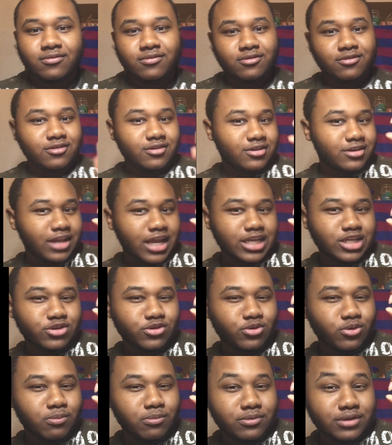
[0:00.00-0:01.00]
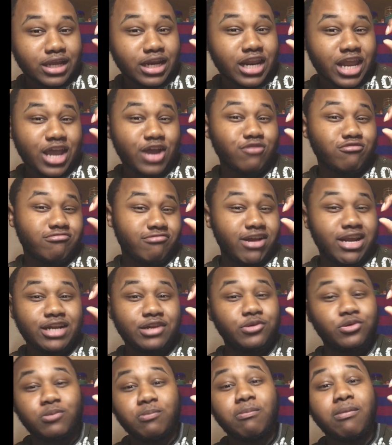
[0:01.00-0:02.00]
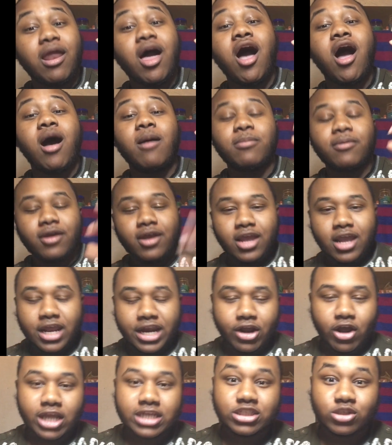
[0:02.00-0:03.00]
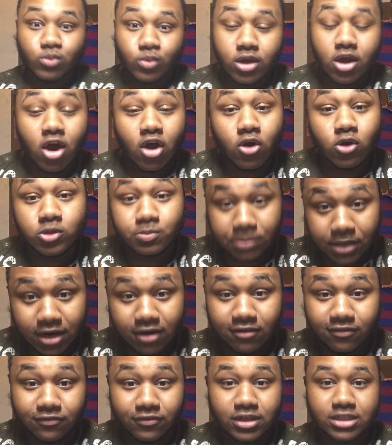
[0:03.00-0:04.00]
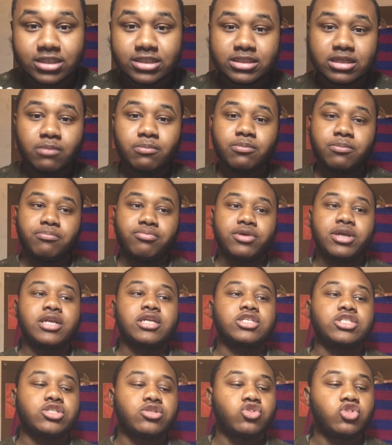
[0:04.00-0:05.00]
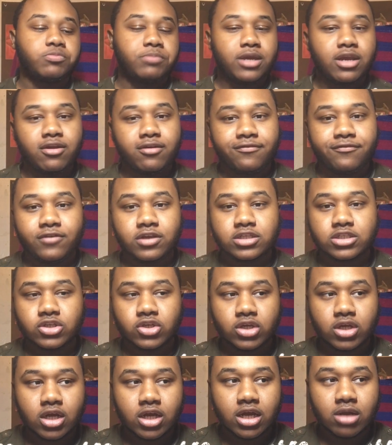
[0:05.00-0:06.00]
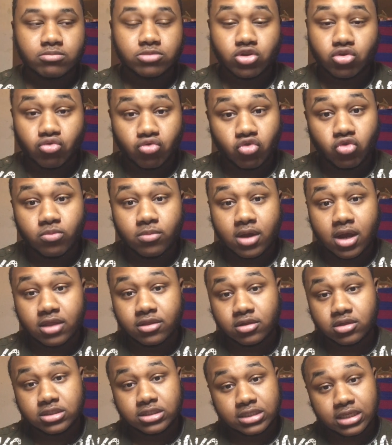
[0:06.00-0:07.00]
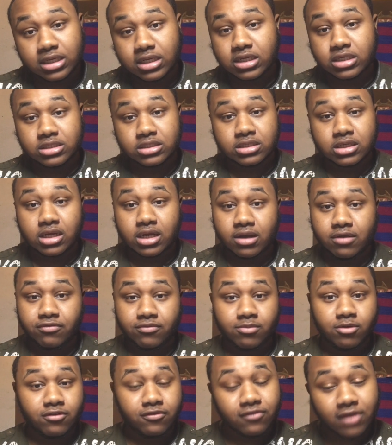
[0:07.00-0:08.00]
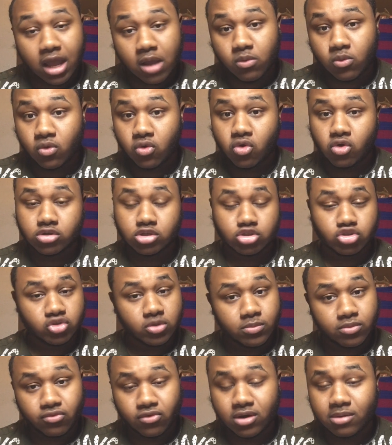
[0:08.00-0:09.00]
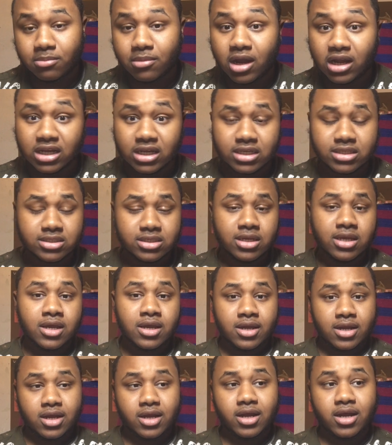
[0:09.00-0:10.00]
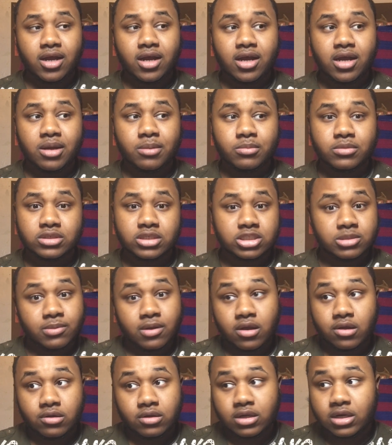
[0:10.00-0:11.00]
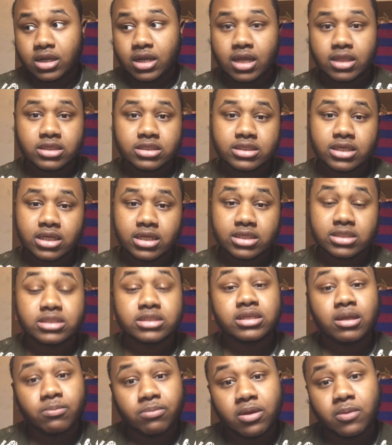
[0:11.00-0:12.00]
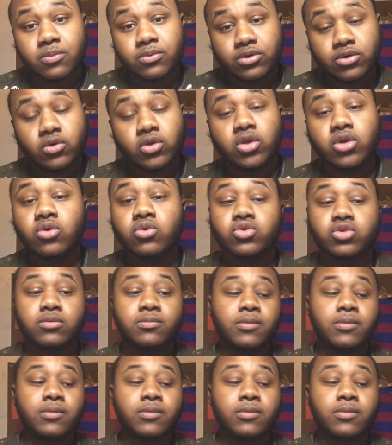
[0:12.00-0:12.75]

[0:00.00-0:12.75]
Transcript: they're like a red little blob. And actually we call those parrotfish, and some breeders use parrotfish to groom other cichlids from your flower horns, your super rare monkeys, just about any other cichlids. Some people do use them